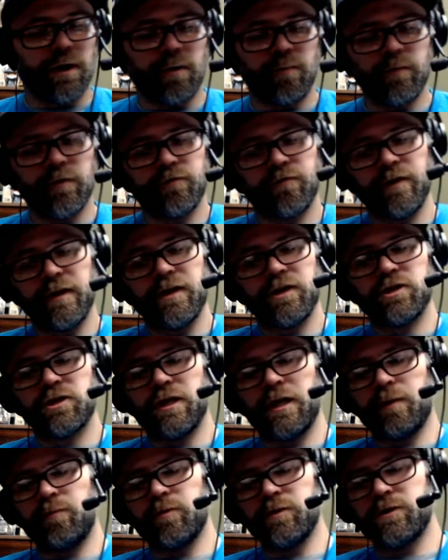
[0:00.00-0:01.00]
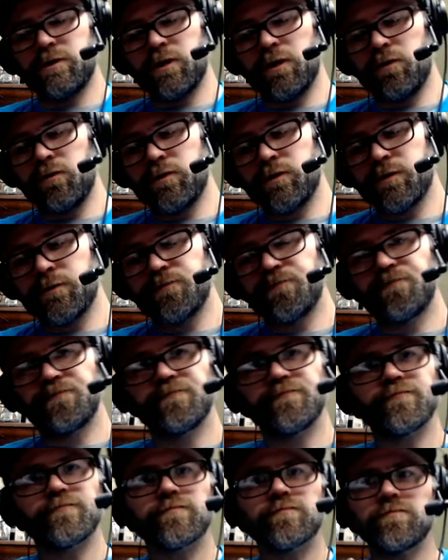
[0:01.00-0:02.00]
finished episodes.
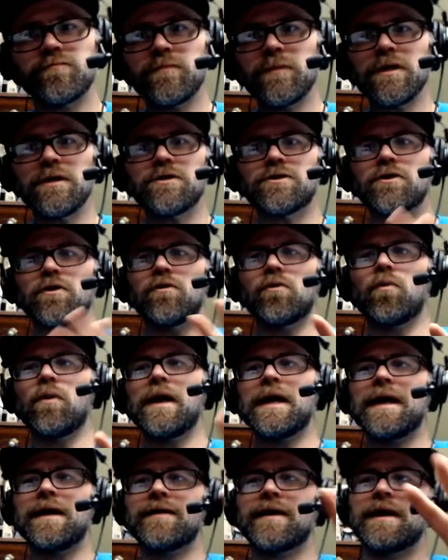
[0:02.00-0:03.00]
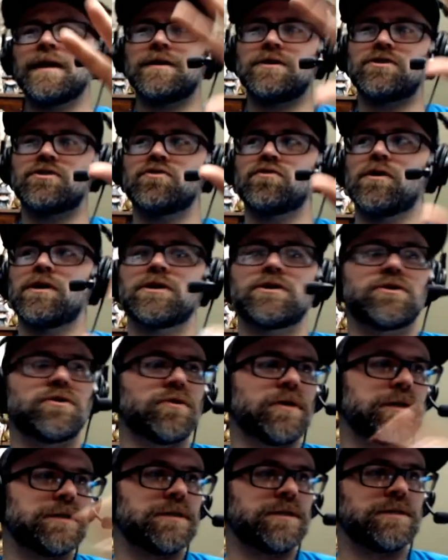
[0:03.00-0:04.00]
So the way I kind of structure, as this is